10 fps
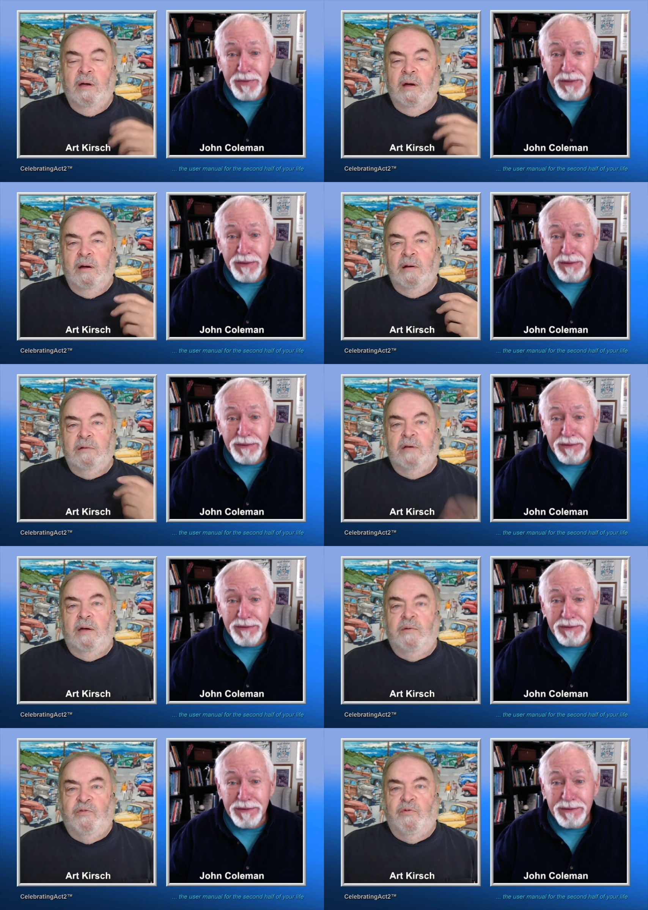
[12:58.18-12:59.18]
Speaker 1: uh,
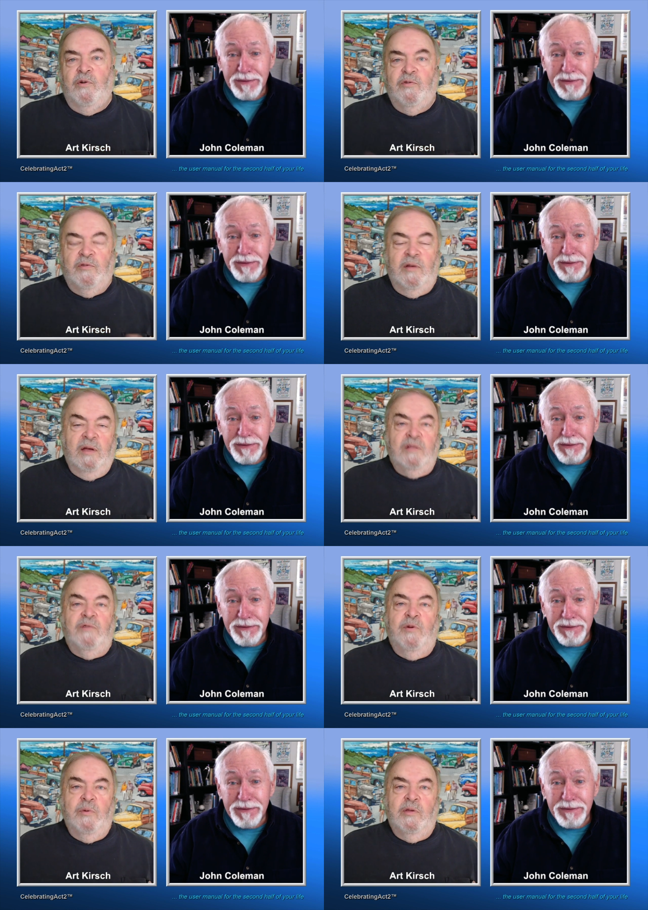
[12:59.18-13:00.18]
Dave's first
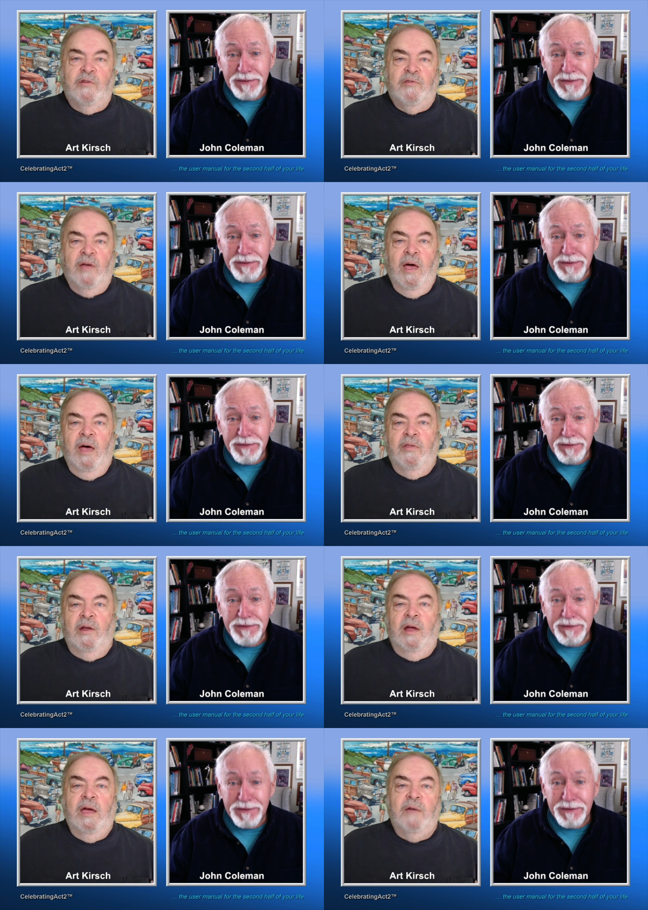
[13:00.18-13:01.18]
interview with us that
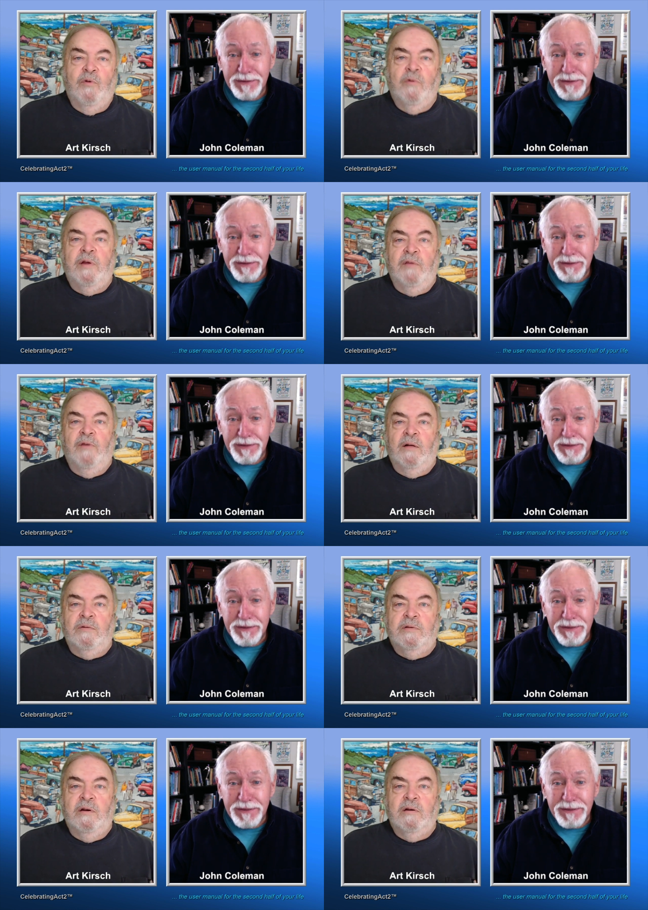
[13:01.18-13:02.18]
I have already
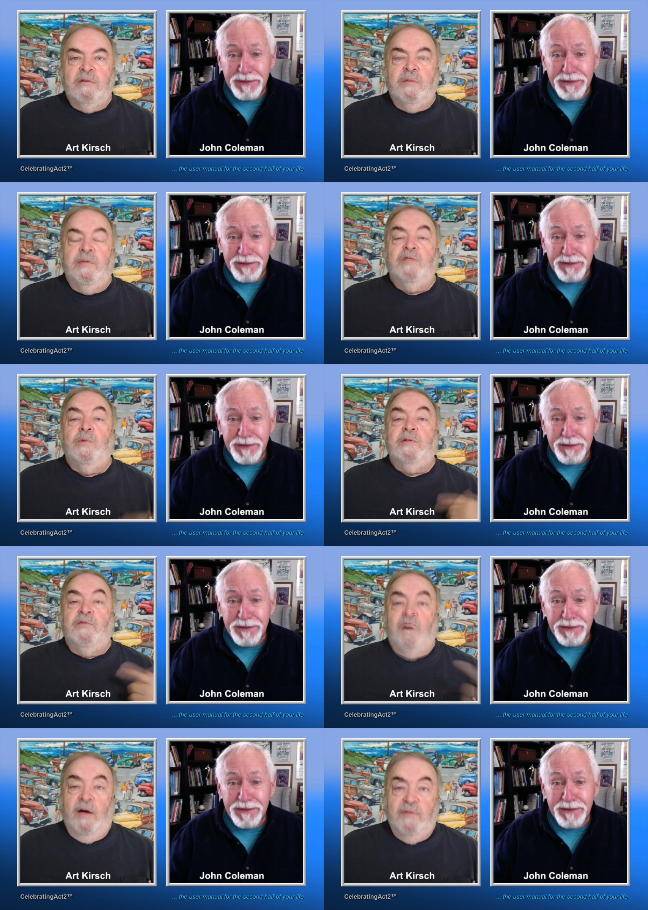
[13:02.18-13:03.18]
volunteered to be
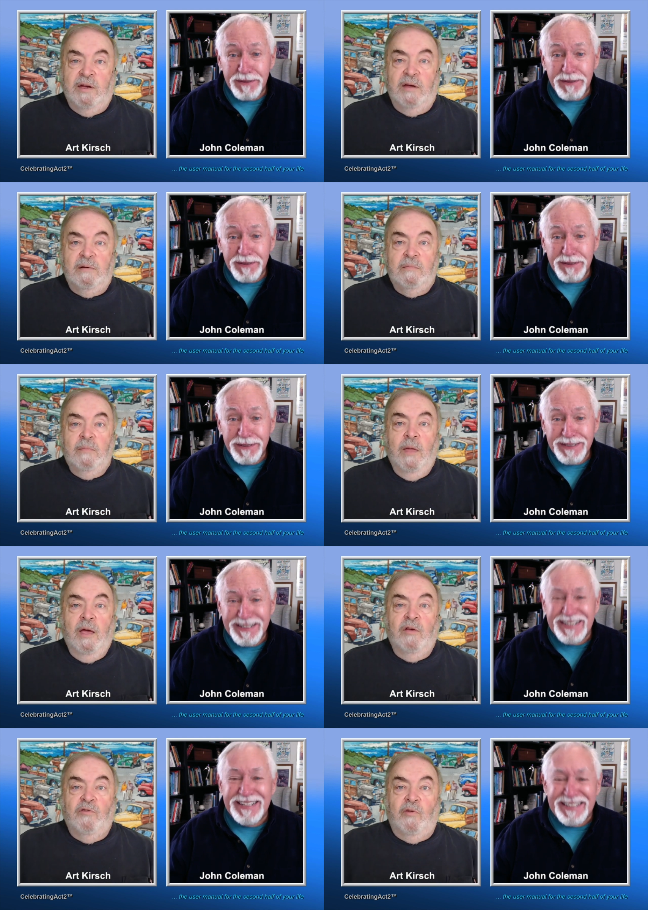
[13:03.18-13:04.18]
25 again,
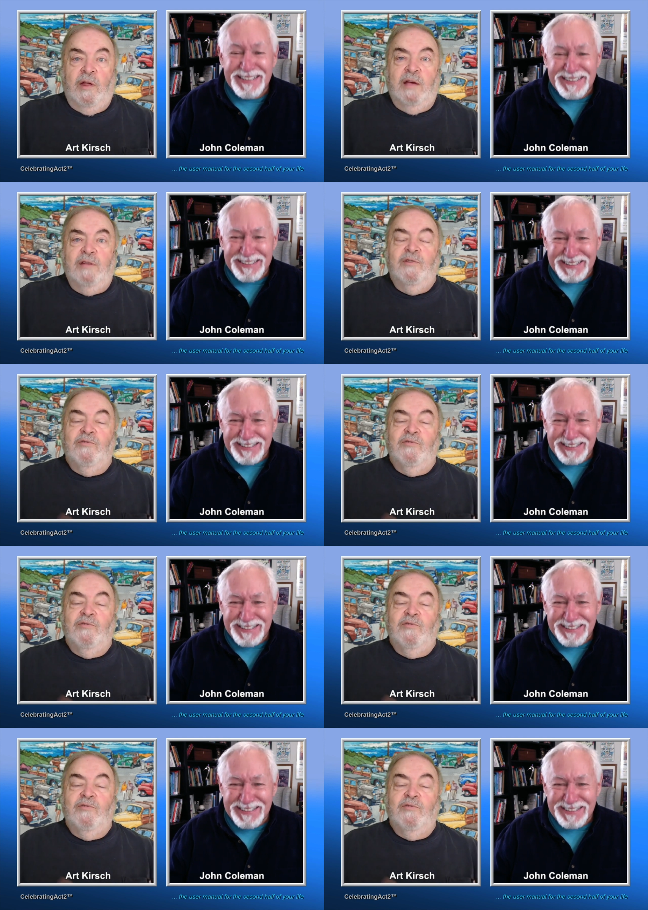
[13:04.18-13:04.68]
so that I can do